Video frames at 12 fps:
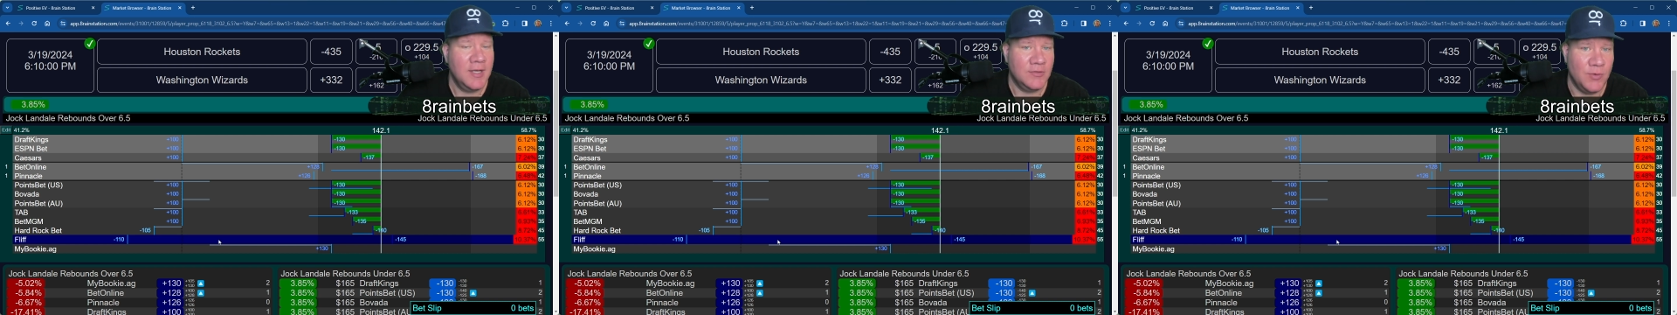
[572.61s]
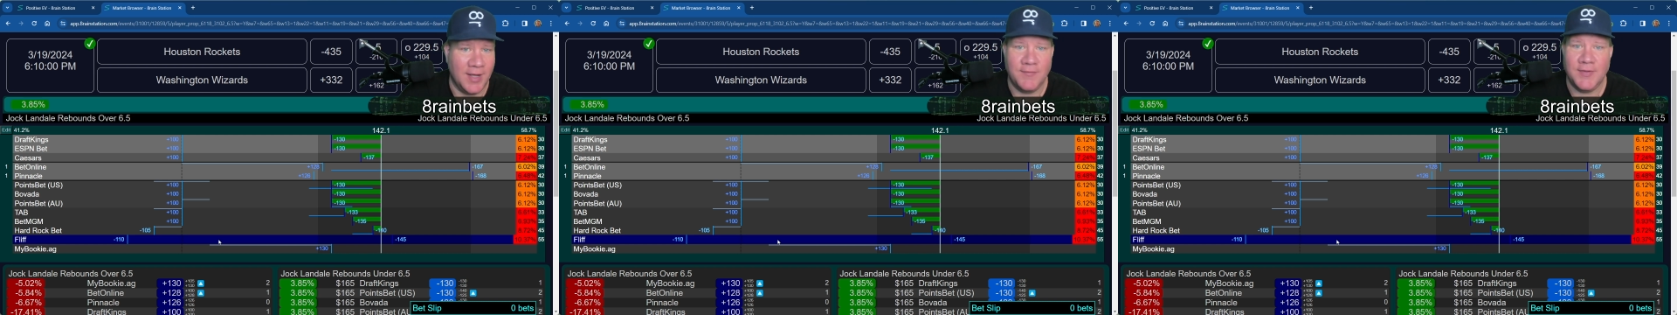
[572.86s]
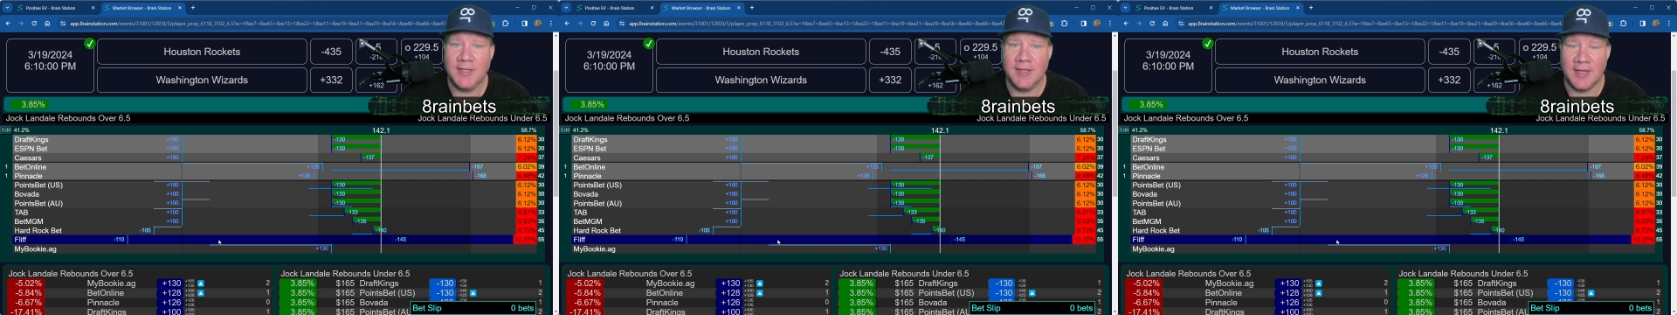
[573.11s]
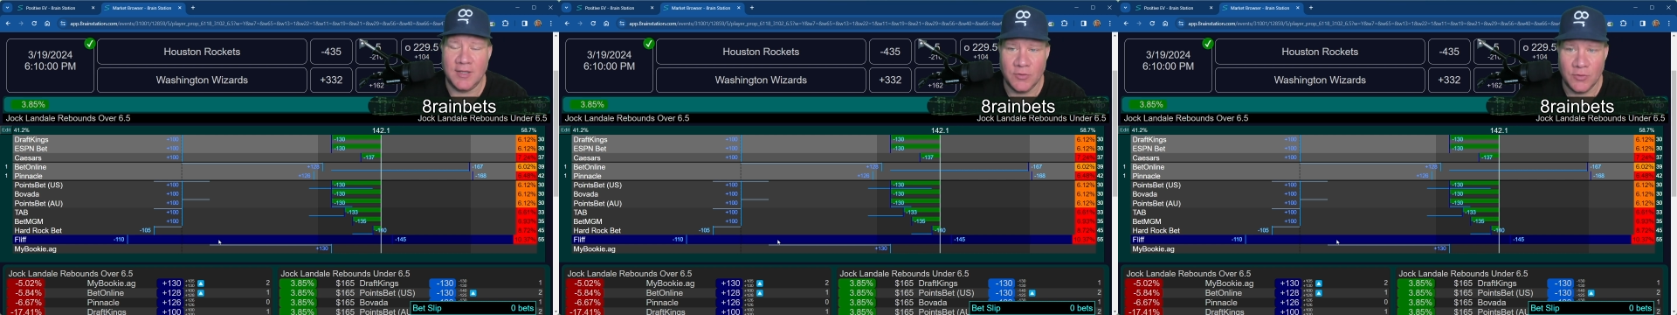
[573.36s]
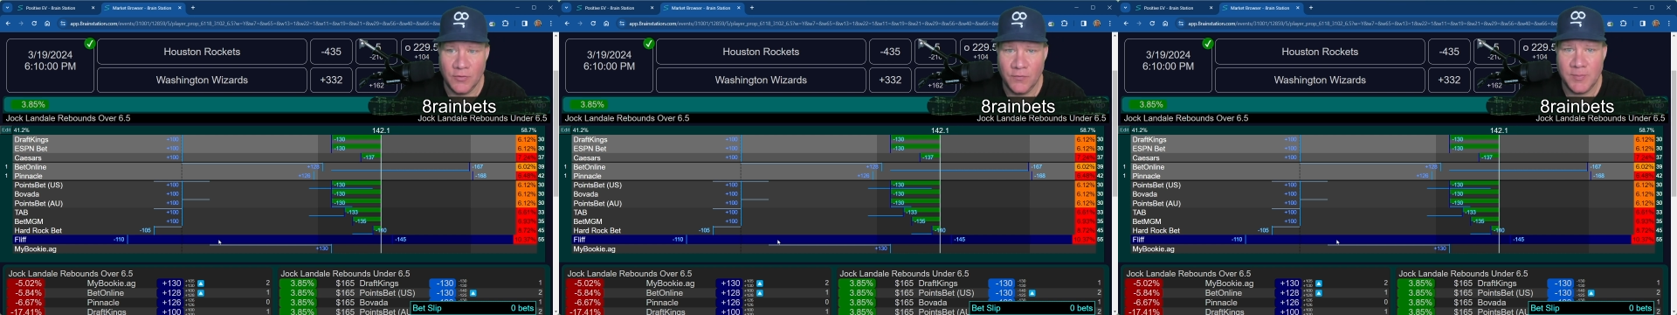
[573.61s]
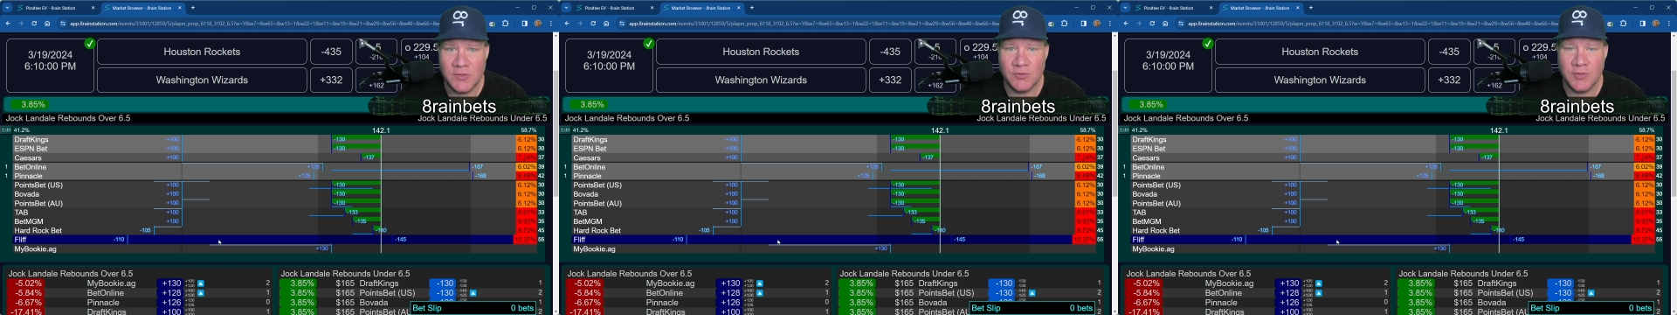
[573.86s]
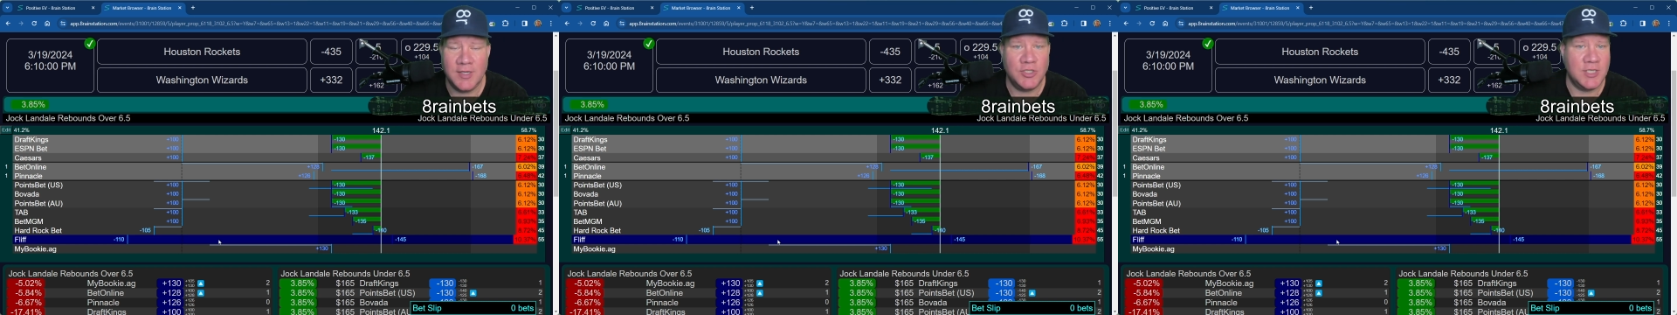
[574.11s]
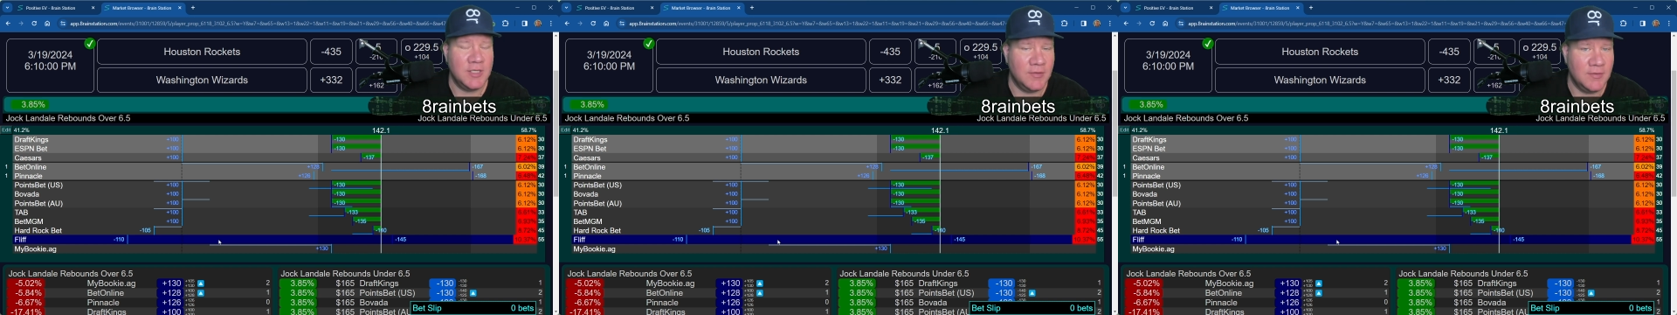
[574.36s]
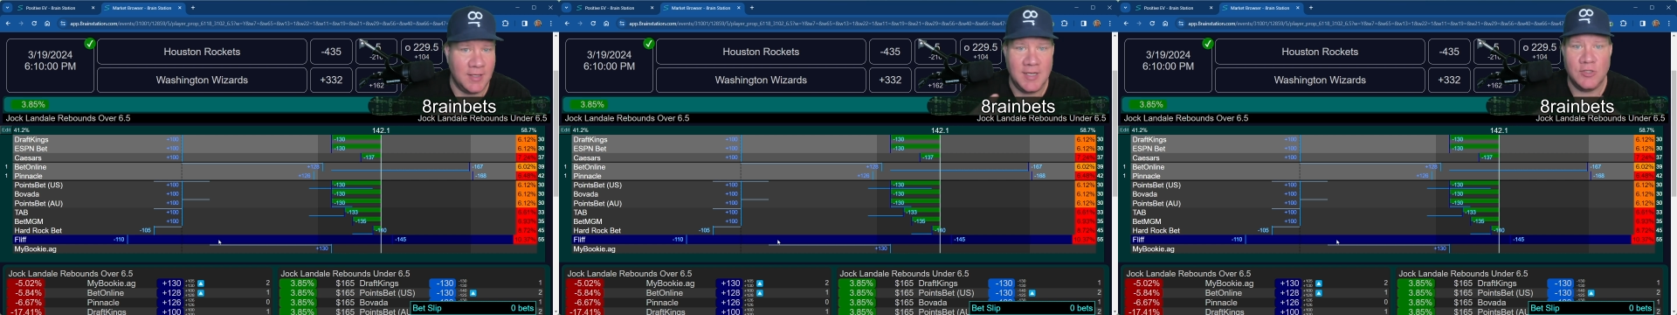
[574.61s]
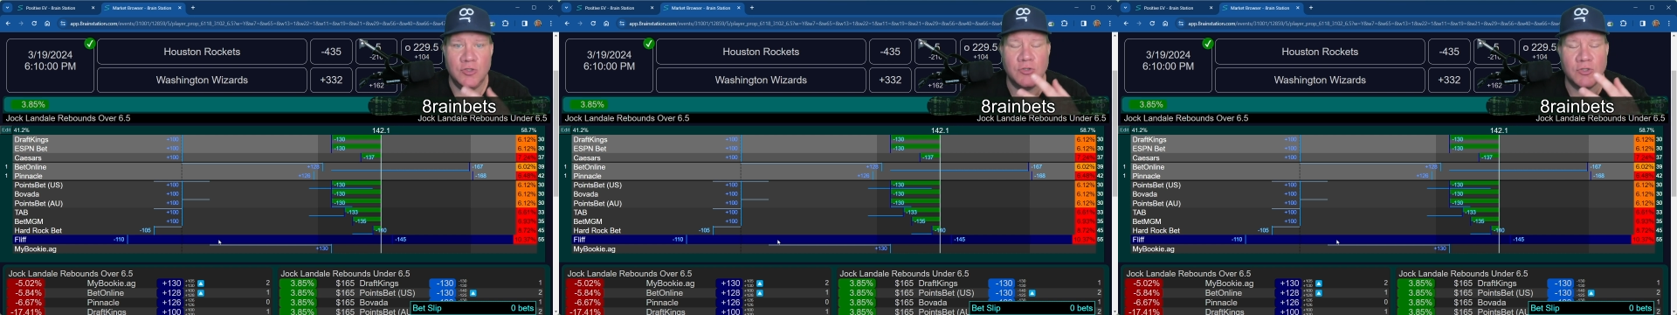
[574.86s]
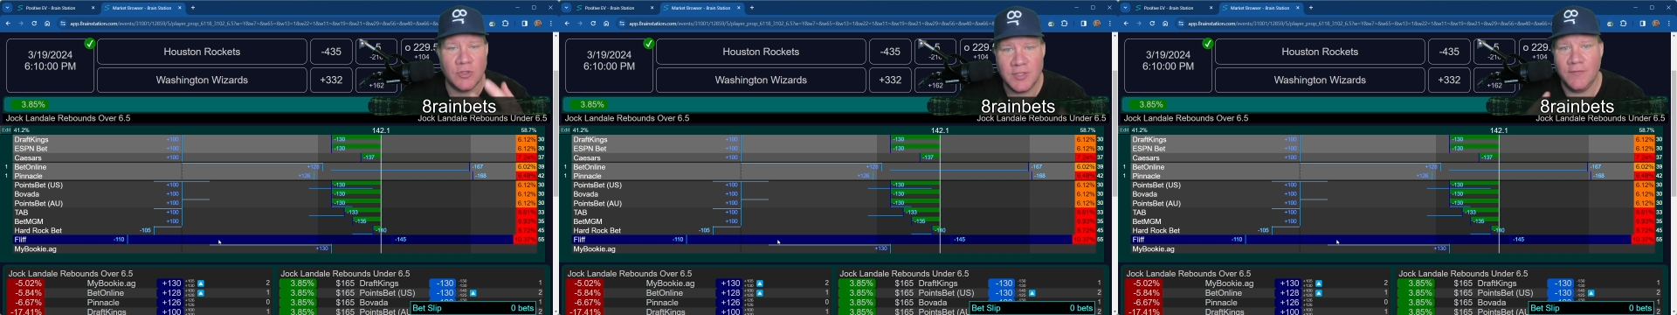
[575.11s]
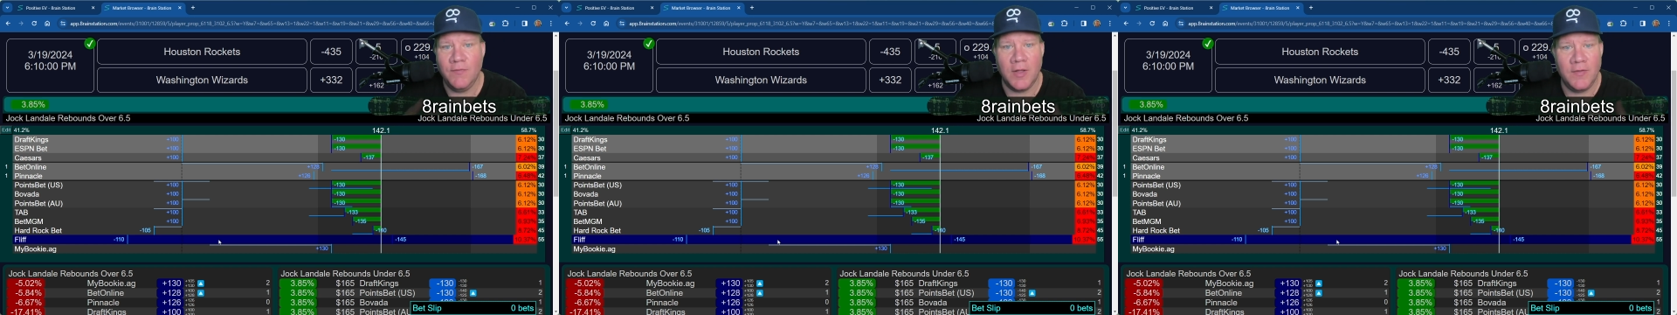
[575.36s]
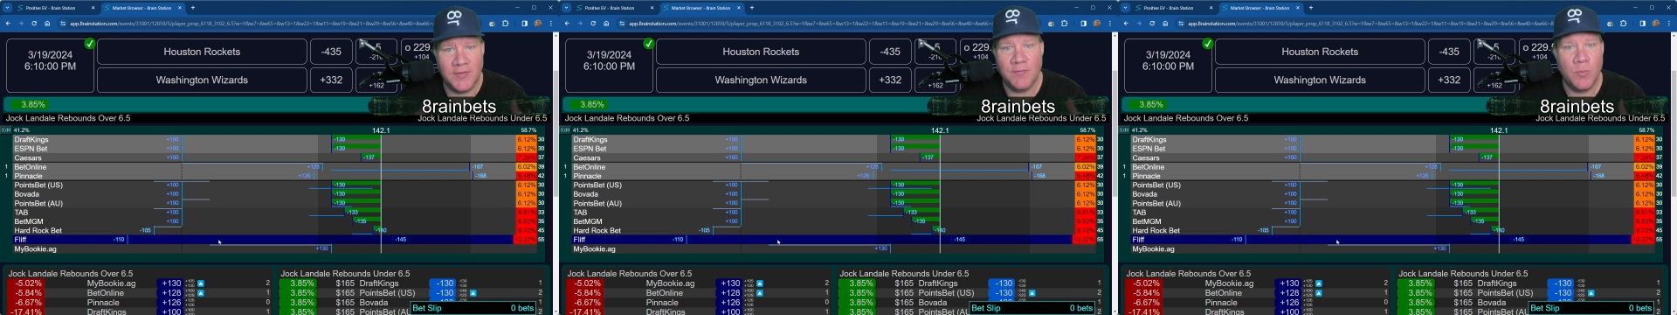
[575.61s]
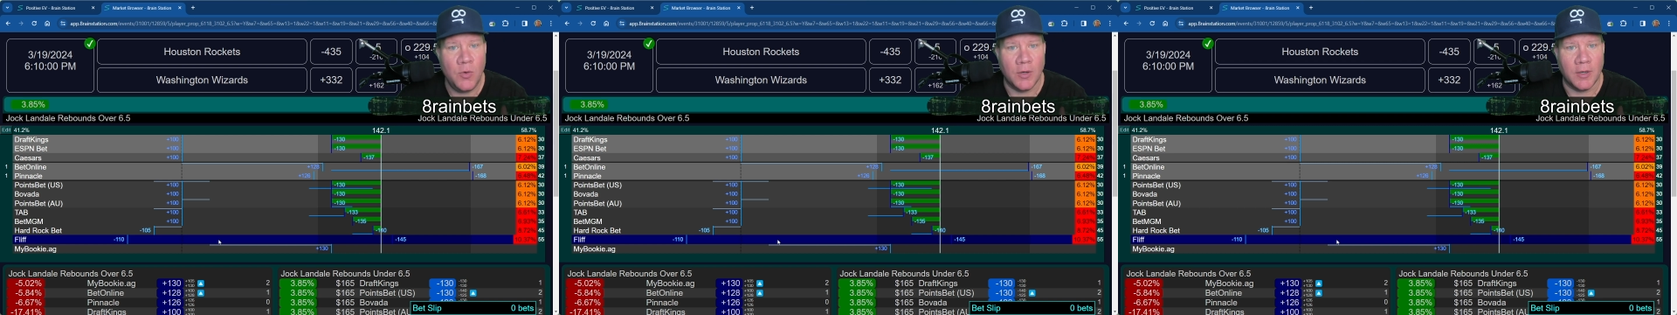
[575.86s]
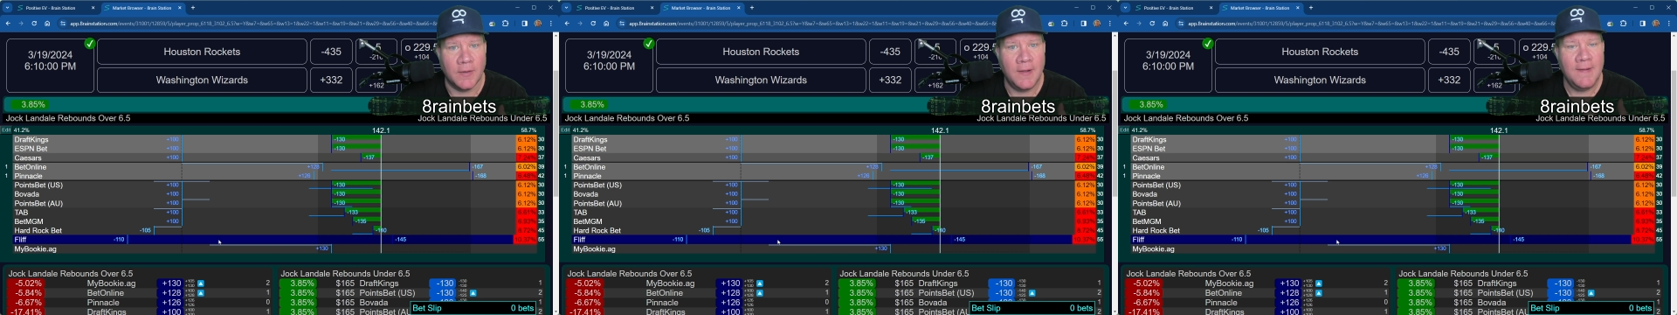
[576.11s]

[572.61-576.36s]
Do I have anything I can learn from this strategy? And you start to evolve even more.